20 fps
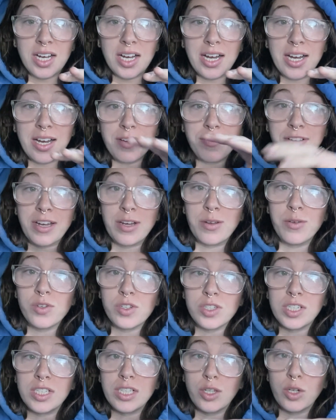I found
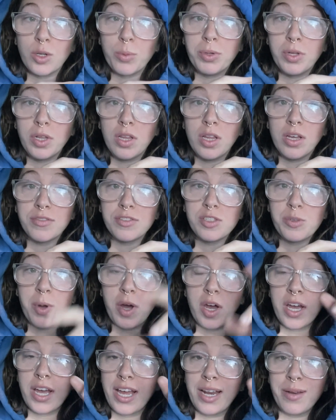a little pull-off
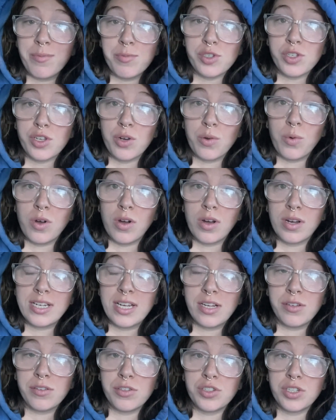spot, and I'm just gonna walk
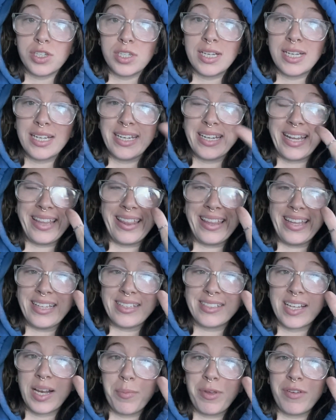down to the trailhead, and I think
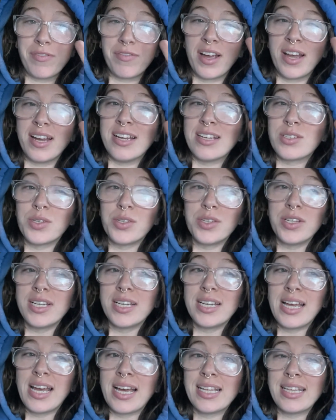it's gonna be fine. It's only
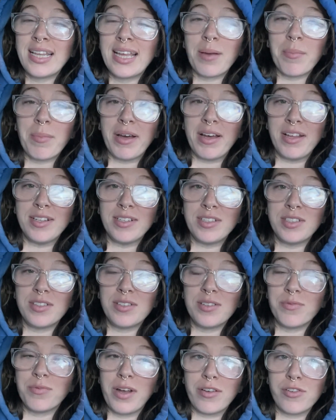gonna add like a mile
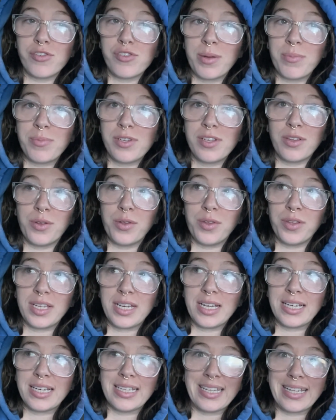round trip to the whole
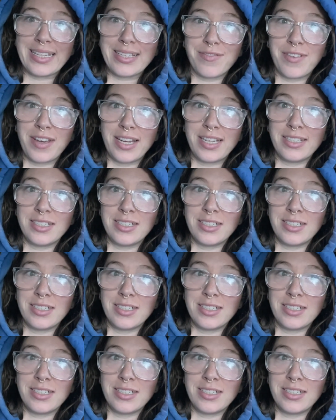thing, and that's fine.